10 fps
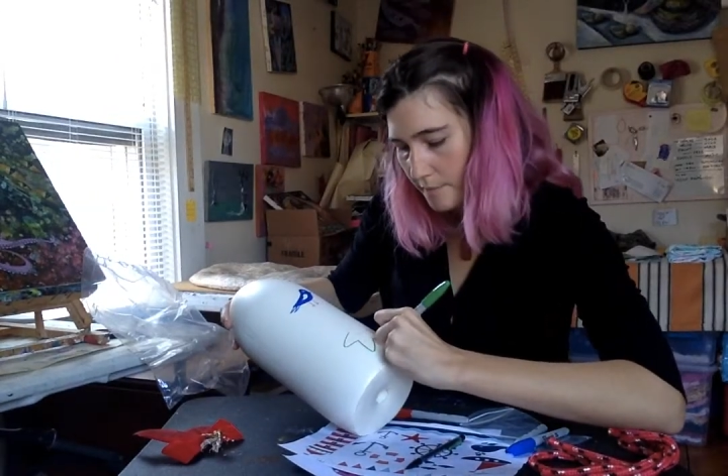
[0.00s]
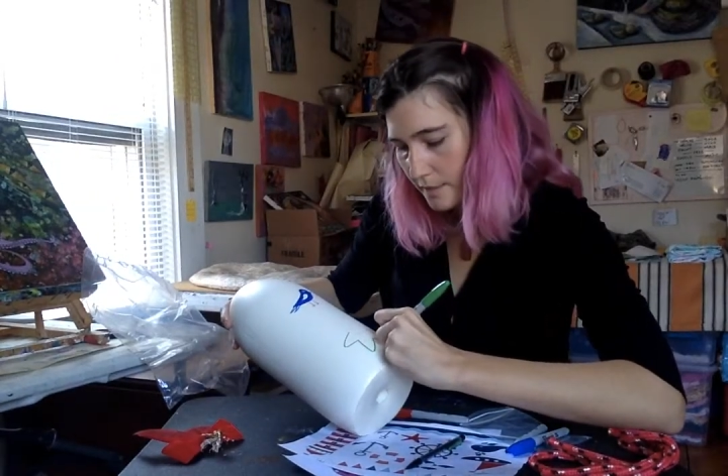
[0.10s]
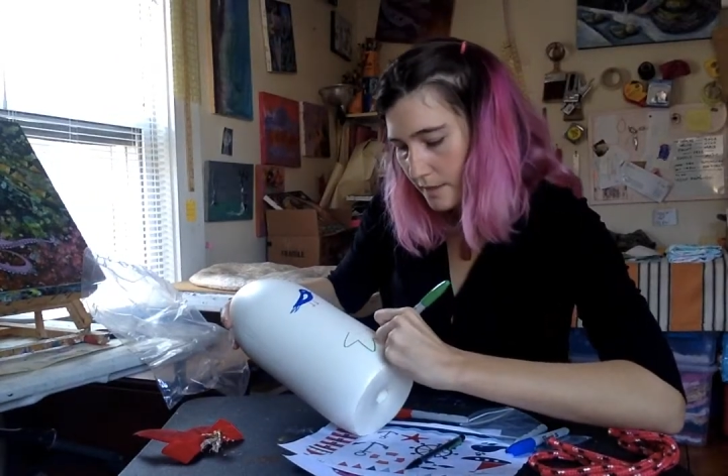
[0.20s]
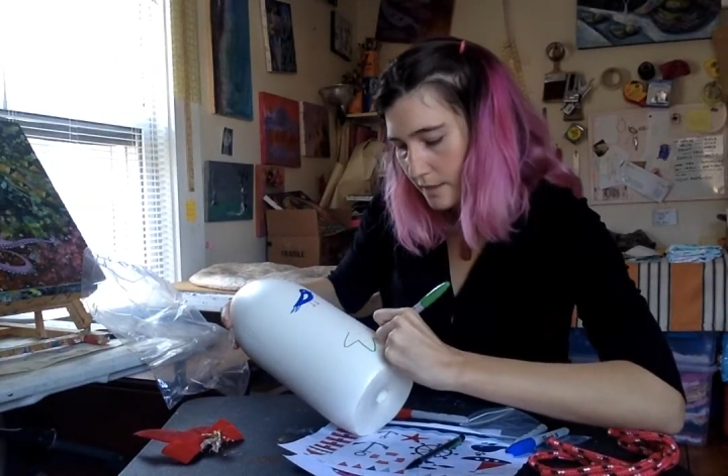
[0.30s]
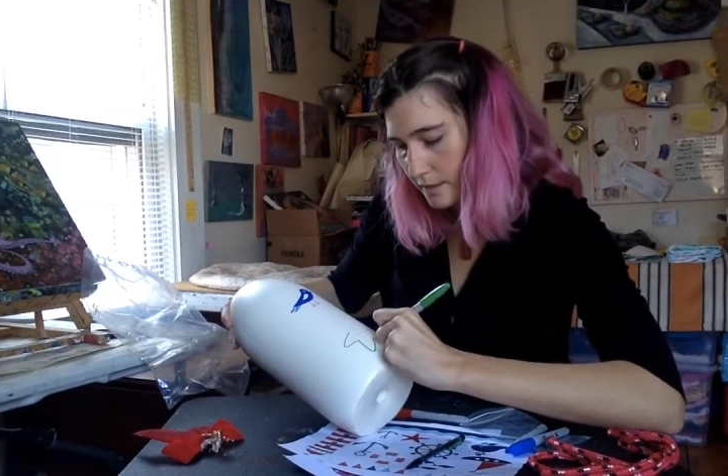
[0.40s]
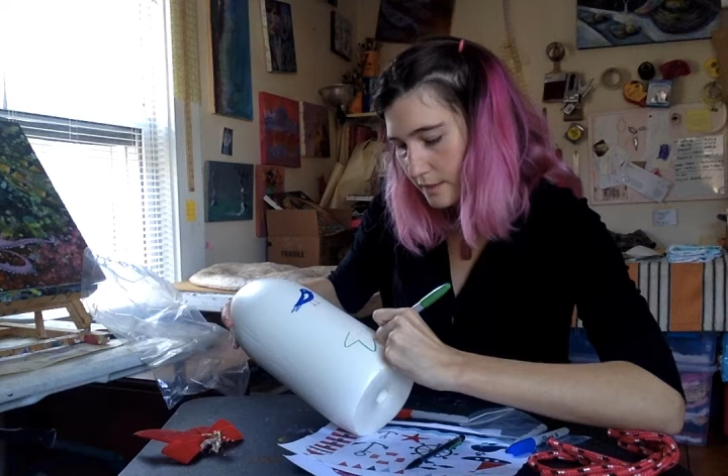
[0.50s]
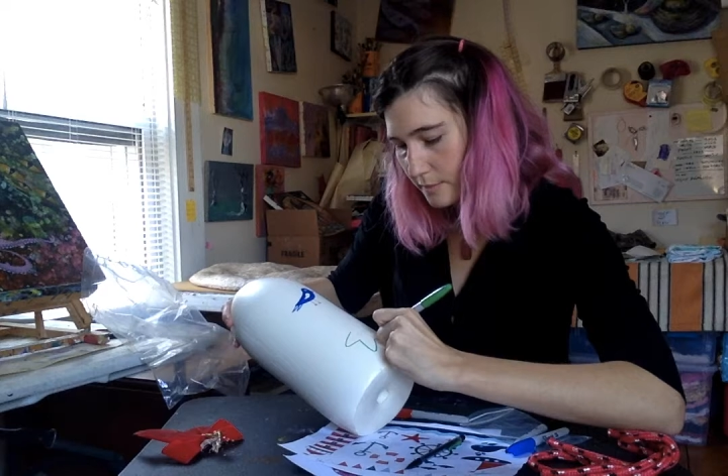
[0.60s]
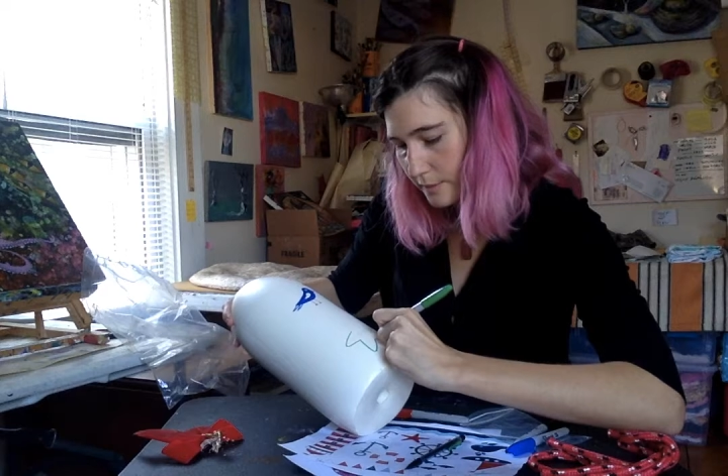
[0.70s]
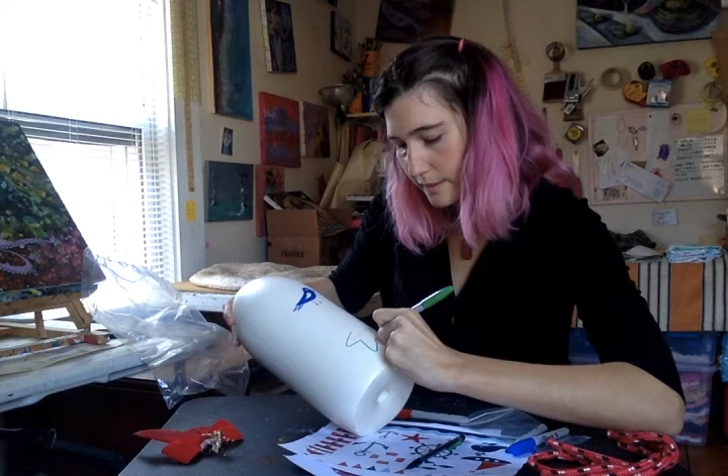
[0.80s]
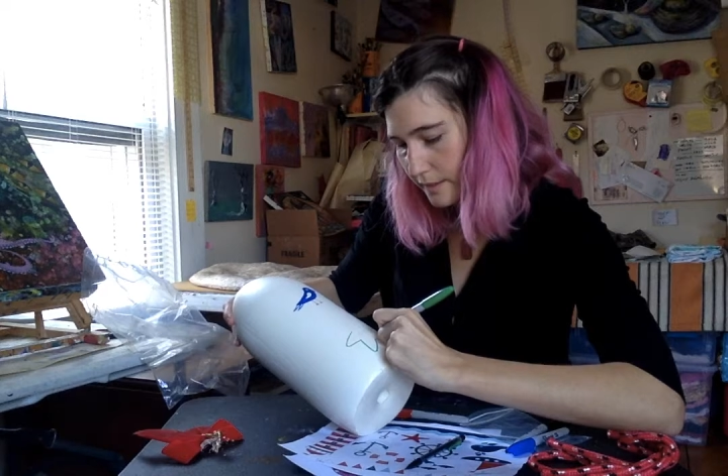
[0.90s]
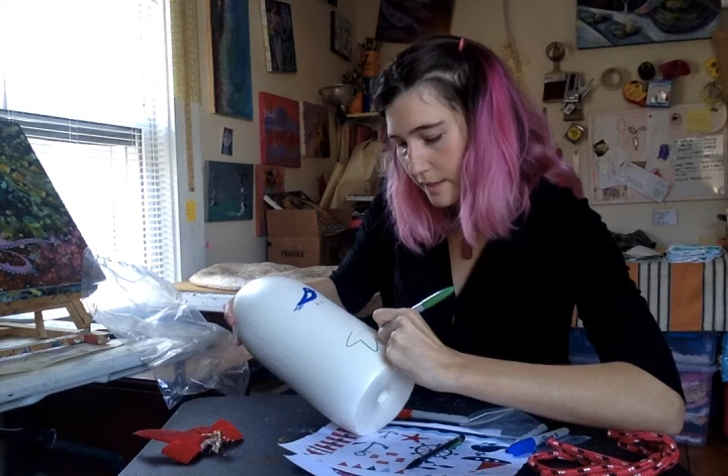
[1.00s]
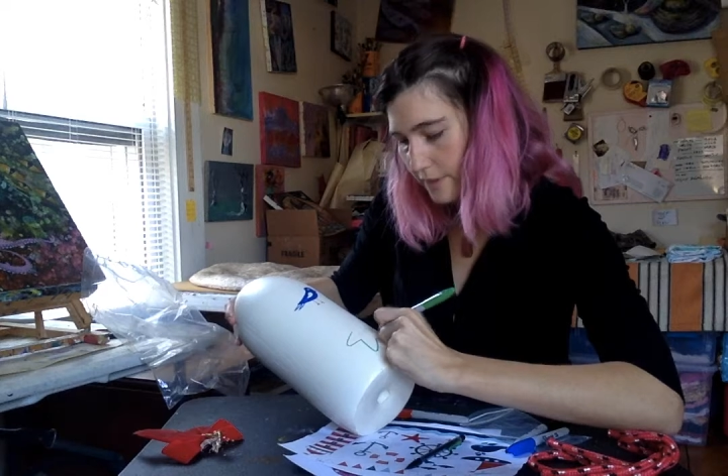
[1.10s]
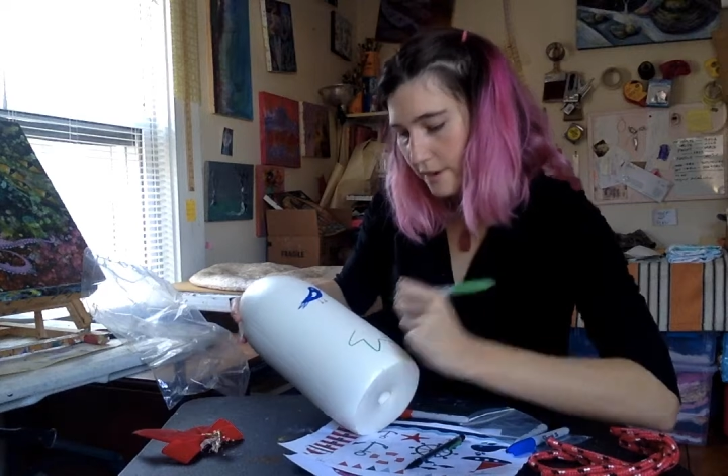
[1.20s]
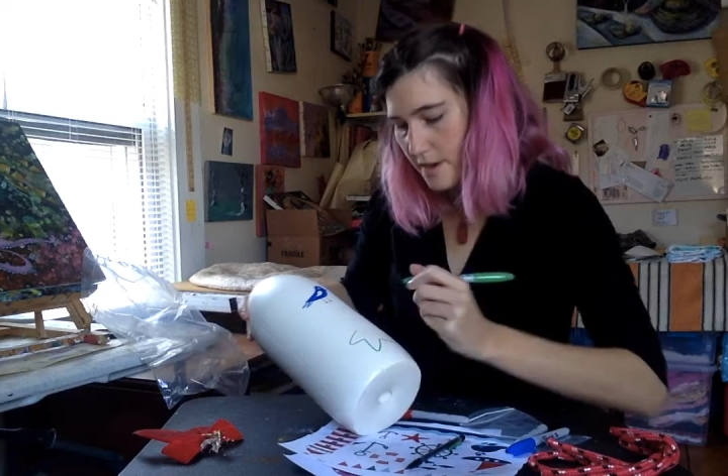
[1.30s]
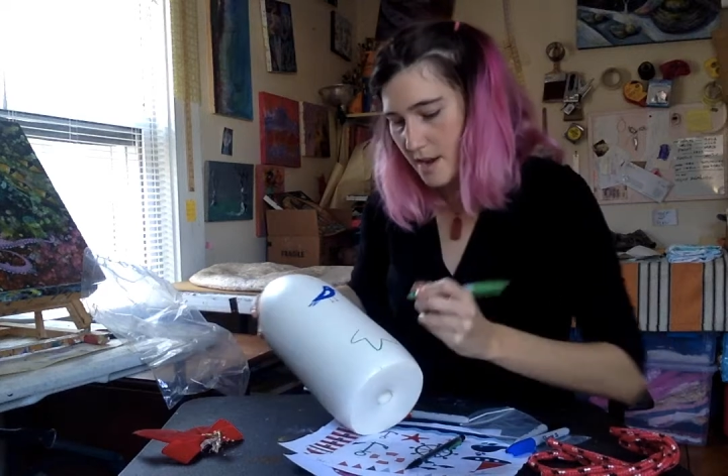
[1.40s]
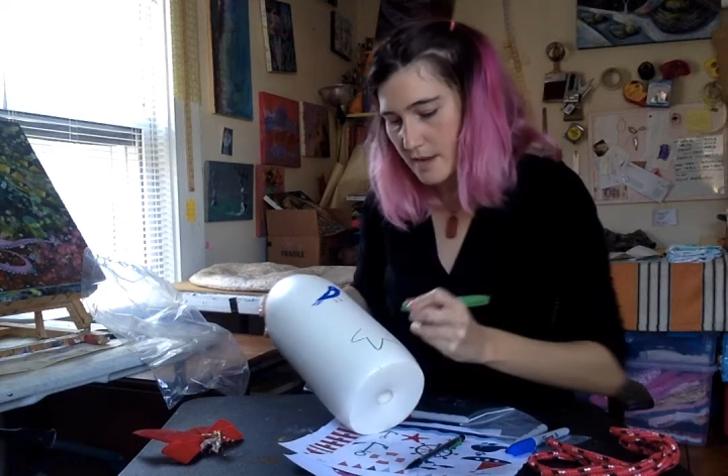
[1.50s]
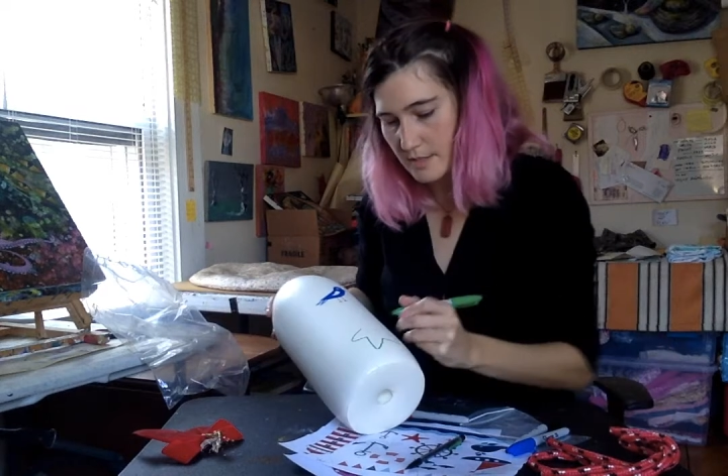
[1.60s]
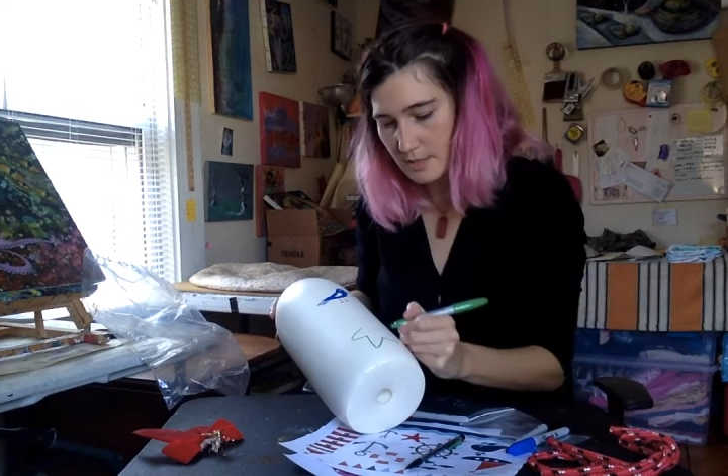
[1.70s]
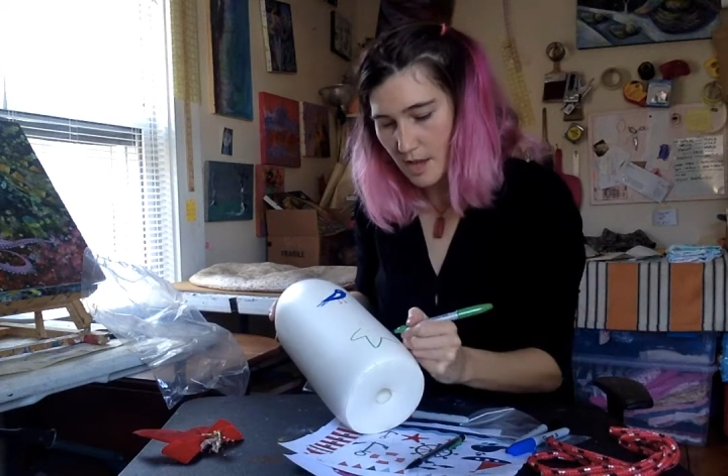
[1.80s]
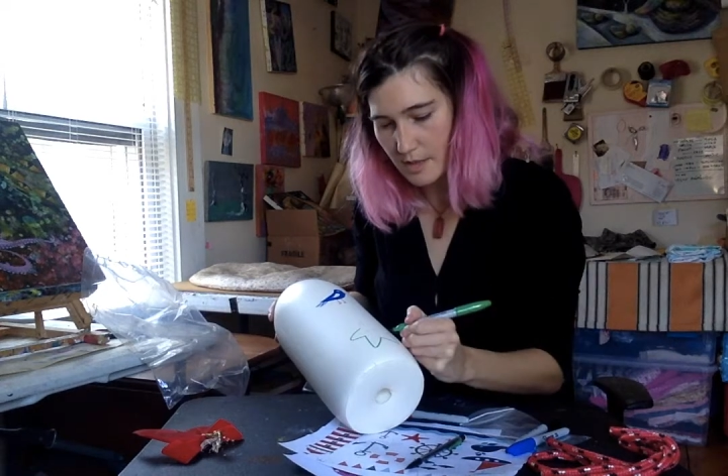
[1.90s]
I'm not going to completely color her in
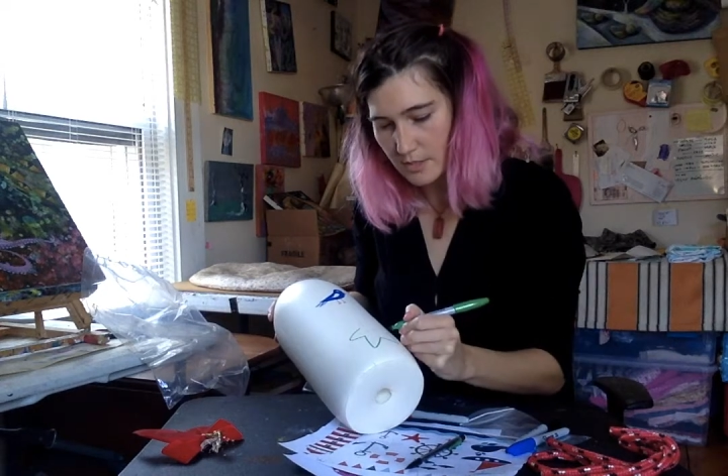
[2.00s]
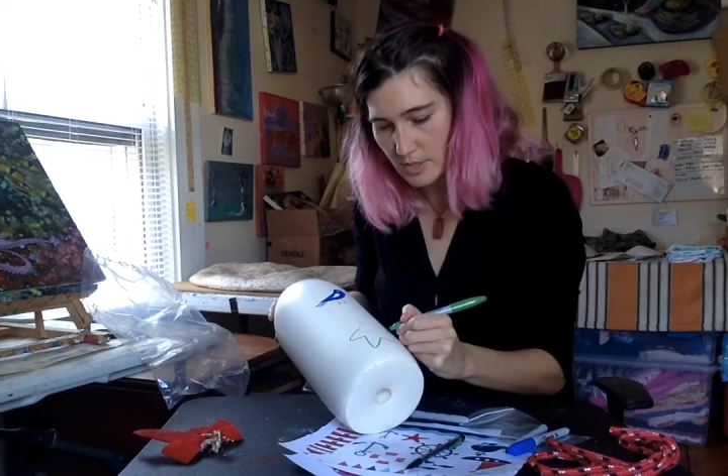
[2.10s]
solid,